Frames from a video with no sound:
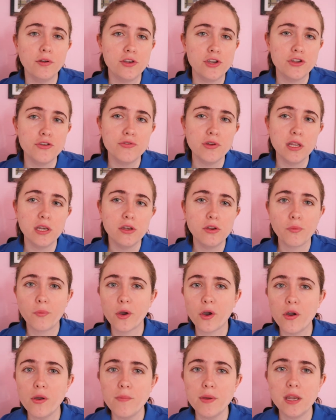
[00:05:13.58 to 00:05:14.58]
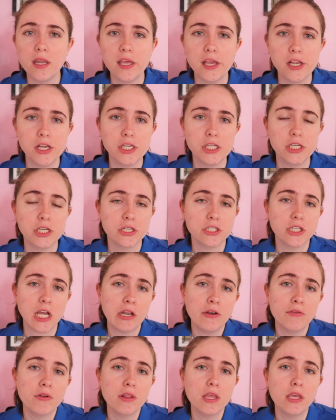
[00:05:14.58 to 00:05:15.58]
Do you need new equipment each year?
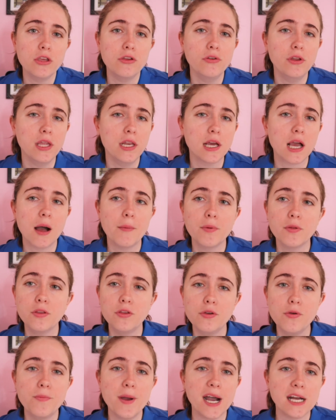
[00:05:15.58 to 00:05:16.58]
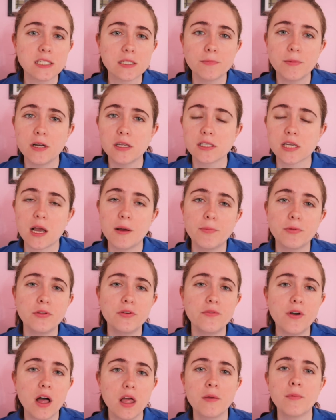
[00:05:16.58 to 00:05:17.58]
Generally, you need a couple new basketballs, a couple
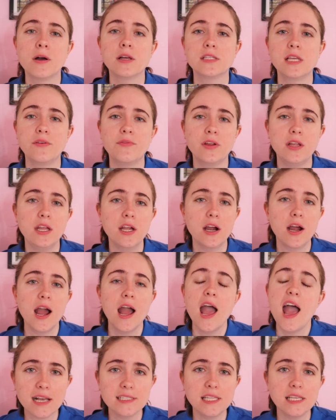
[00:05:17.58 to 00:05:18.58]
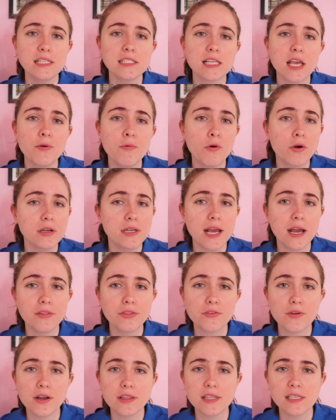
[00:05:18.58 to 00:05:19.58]
new volleyballs every year. As things get worn
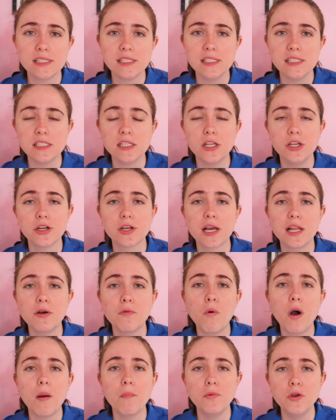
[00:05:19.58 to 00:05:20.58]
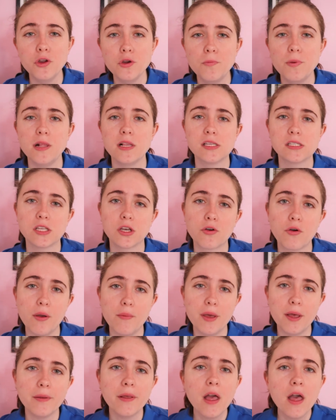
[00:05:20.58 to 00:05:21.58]
down throughout the season, you're gonna want new pieces of
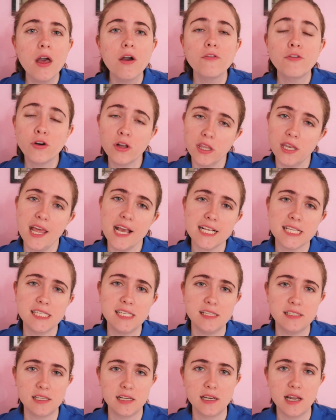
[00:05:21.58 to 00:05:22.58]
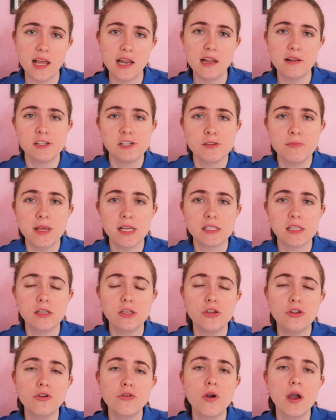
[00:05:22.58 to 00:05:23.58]
equipment for the next season, and it just makes
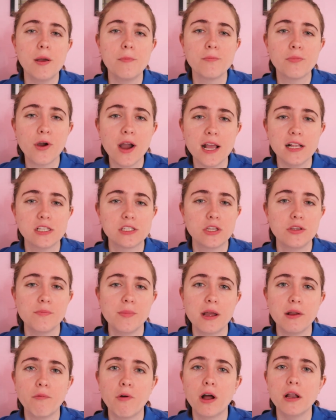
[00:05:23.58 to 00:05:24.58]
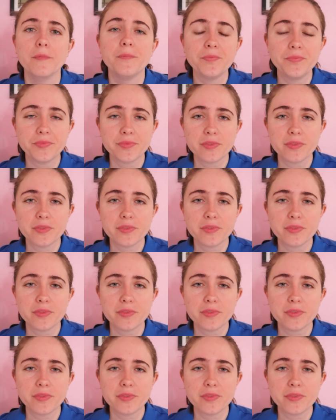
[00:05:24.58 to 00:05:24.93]
it new and bright. So you might want